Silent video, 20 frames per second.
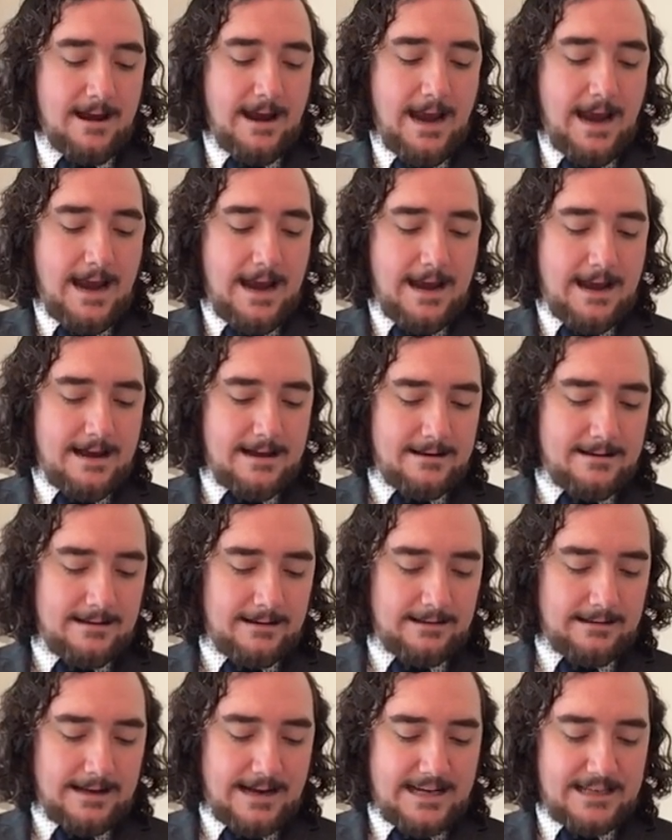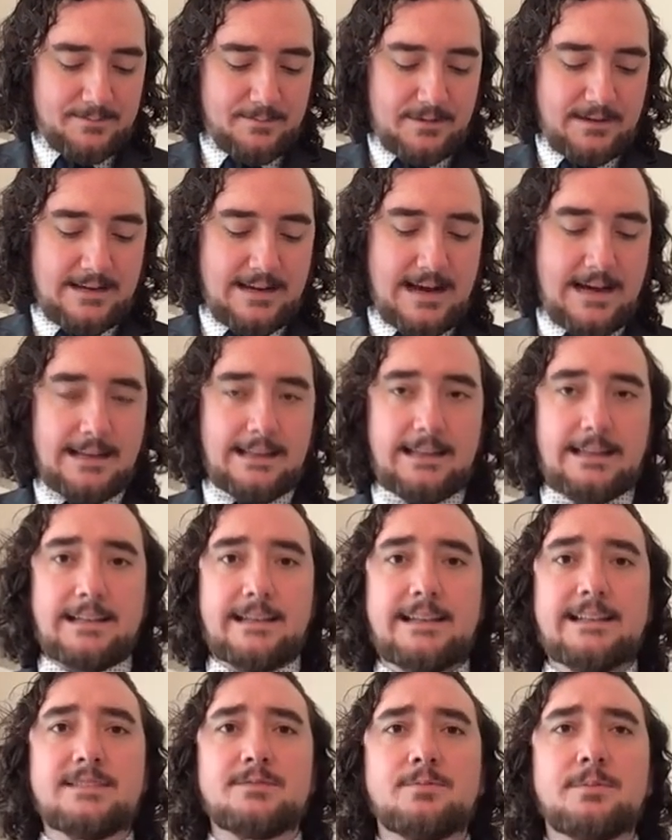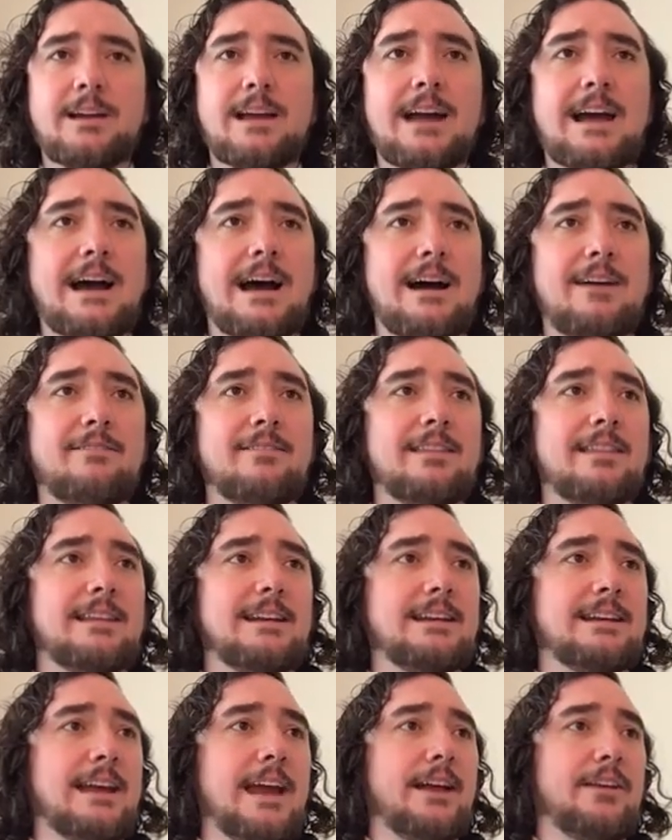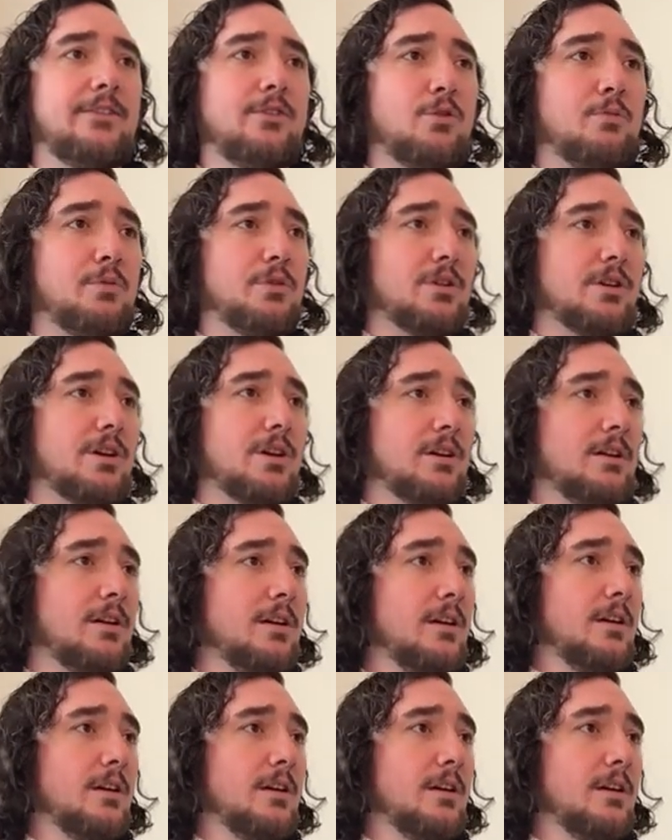And last but not least, we have the queso burger.